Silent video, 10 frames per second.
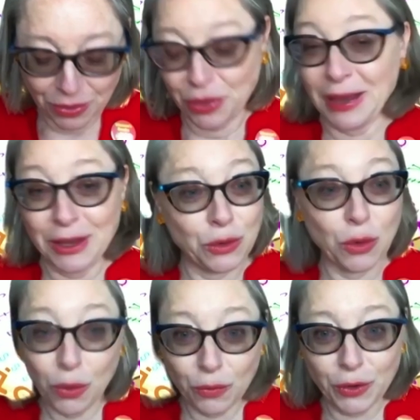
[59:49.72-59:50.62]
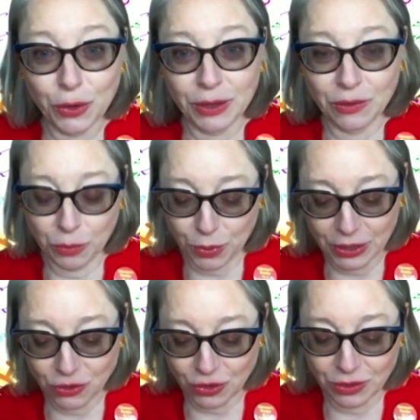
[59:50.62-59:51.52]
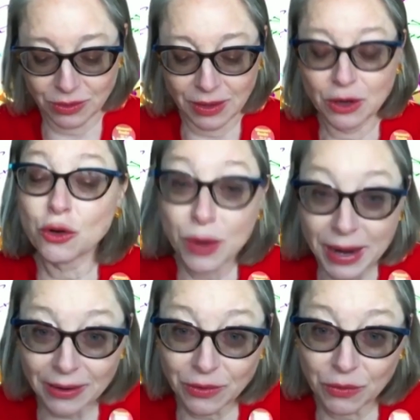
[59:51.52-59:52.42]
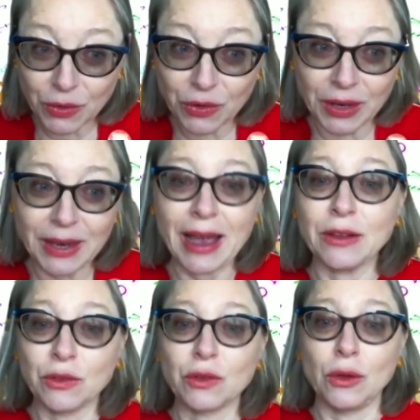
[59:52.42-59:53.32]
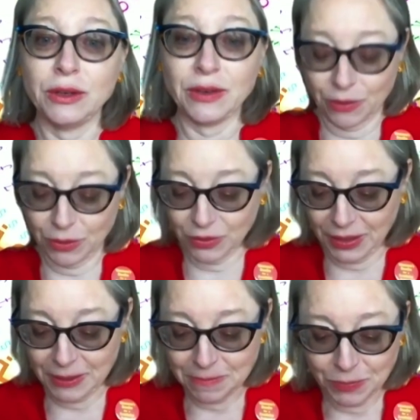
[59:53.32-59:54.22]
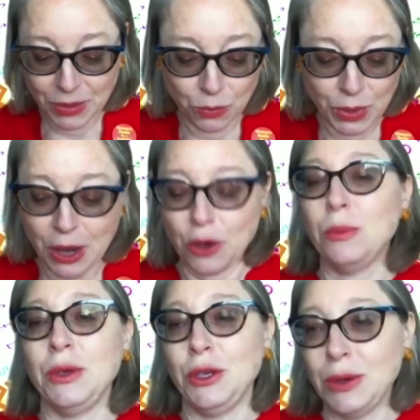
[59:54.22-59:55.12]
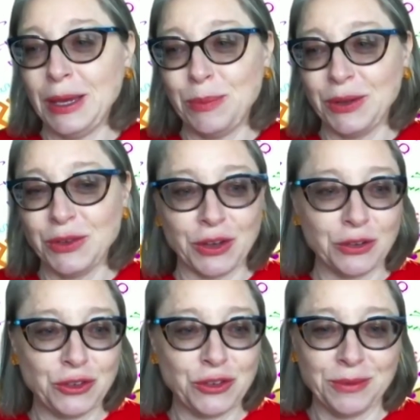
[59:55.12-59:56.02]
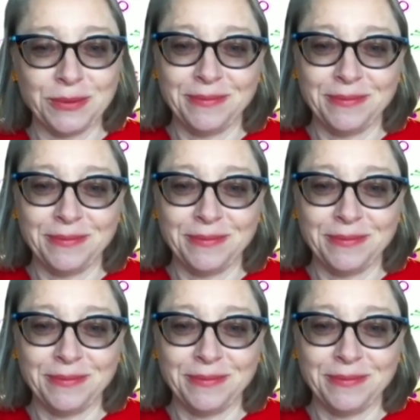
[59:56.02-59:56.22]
Thank you all for your inspiration, creativity, and solidarity. We hope you keep in touch.